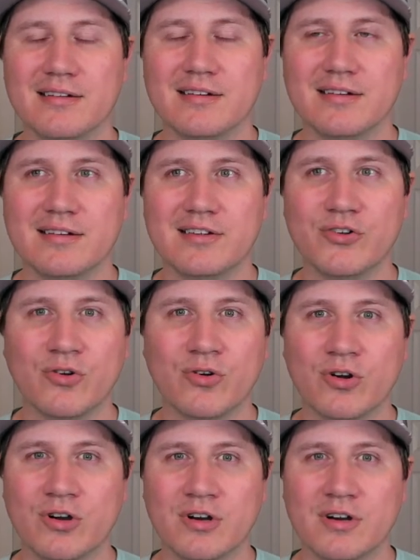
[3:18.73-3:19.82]

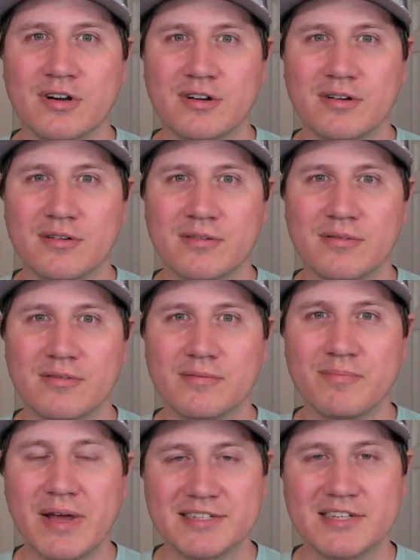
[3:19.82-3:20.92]
your
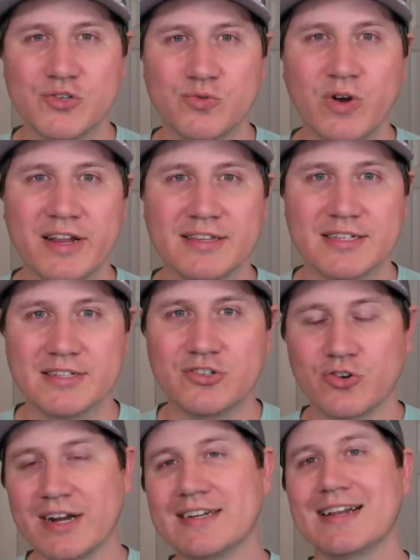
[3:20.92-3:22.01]
message, when it's
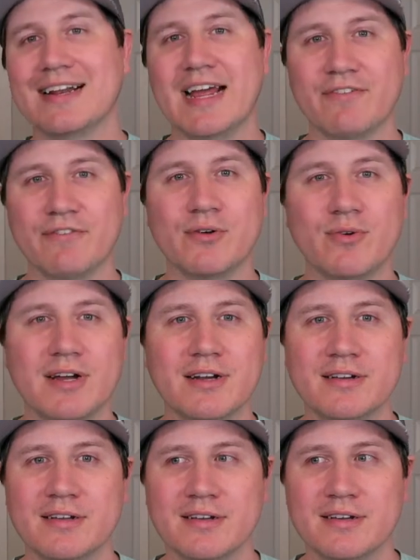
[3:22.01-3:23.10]
directed at everyone,
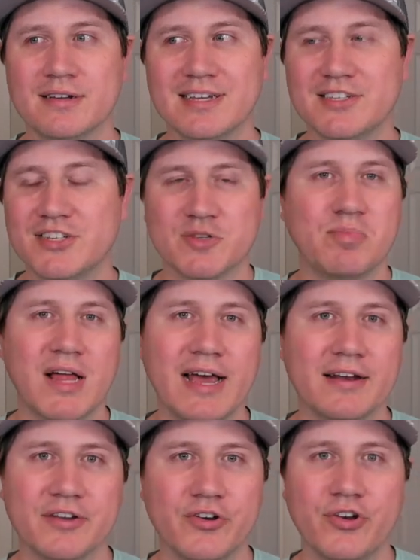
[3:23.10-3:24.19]
is just
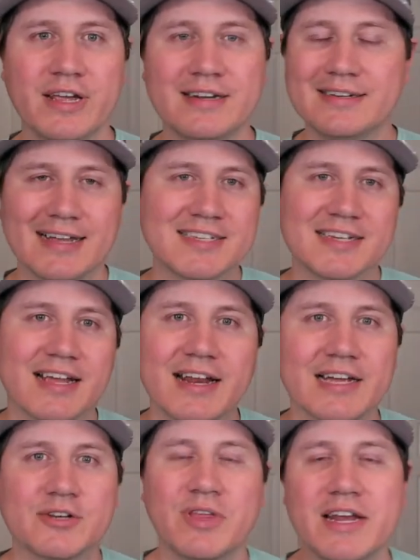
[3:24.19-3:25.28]
bland. It doesn't
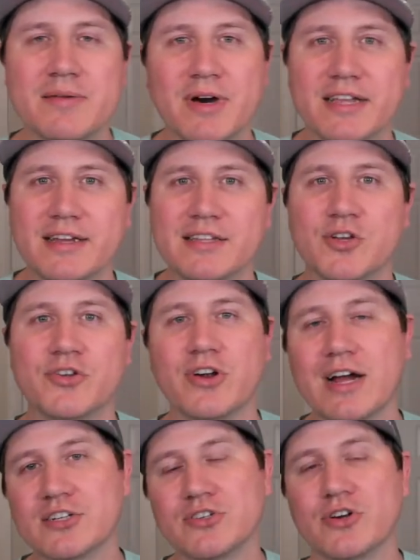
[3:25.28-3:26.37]
connect with anybody, and so you're
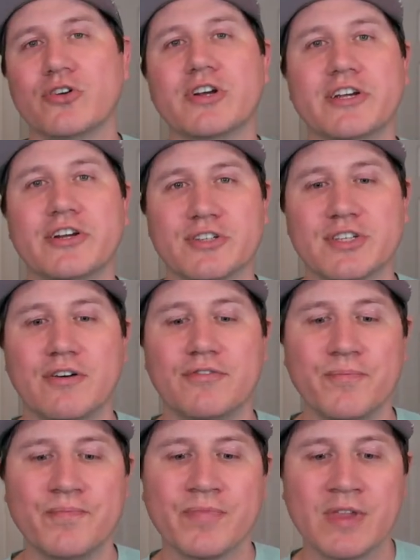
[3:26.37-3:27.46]
actually hurting yourself.
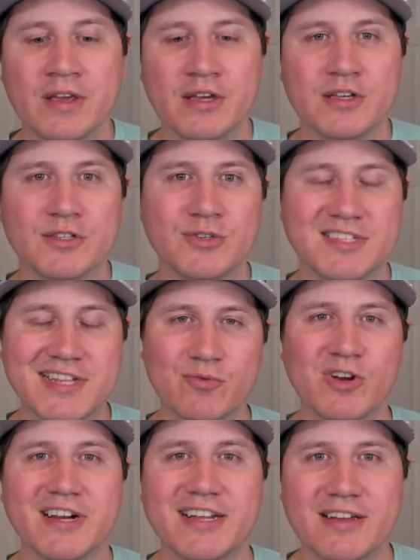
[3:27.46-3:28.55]
So instead,
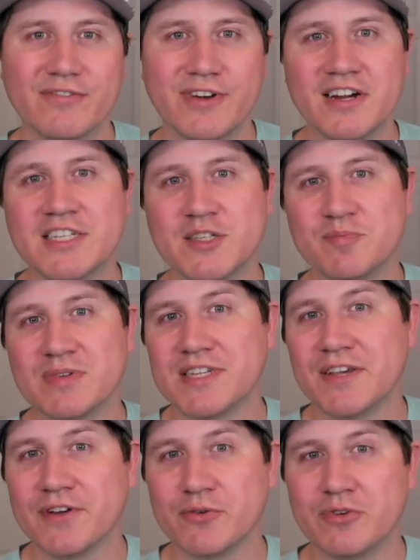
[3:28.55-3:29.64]
we're going to get very
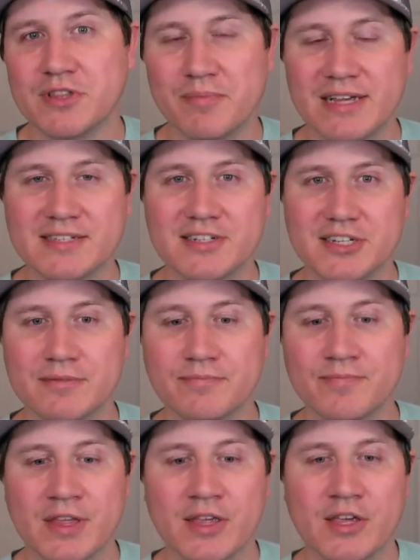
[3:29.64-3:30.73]
specific with the messaging.
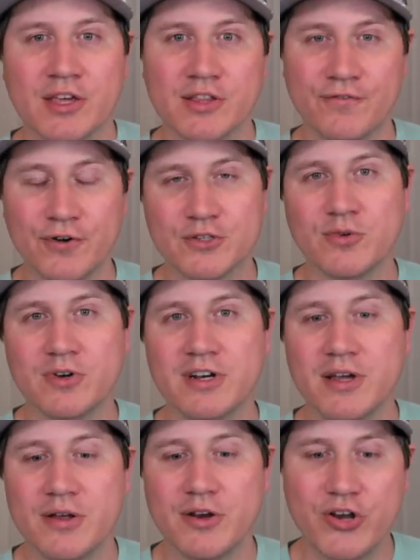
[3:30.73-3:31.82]
The first one,
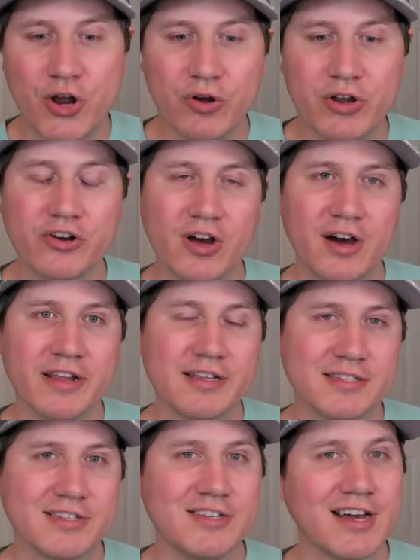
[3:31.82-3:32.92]
knowing your
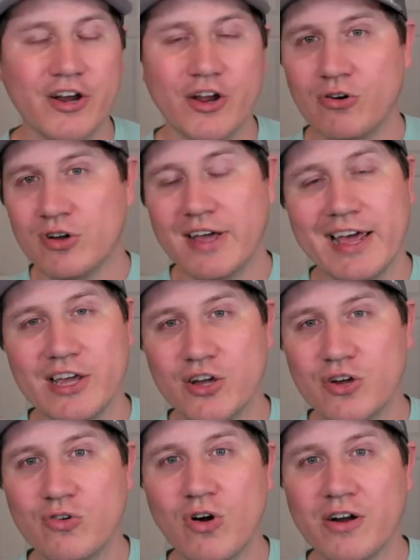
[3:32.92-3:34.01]
audience. You got to know, hey,
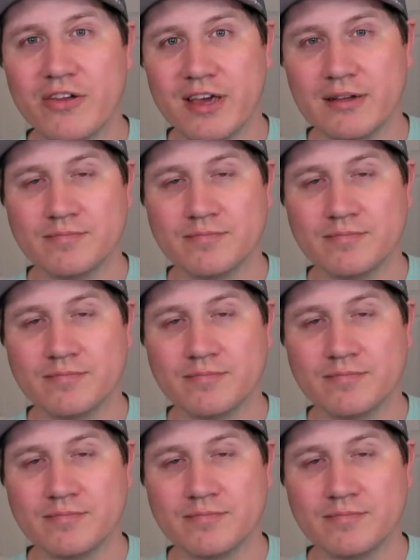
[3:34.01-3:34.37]
who are they?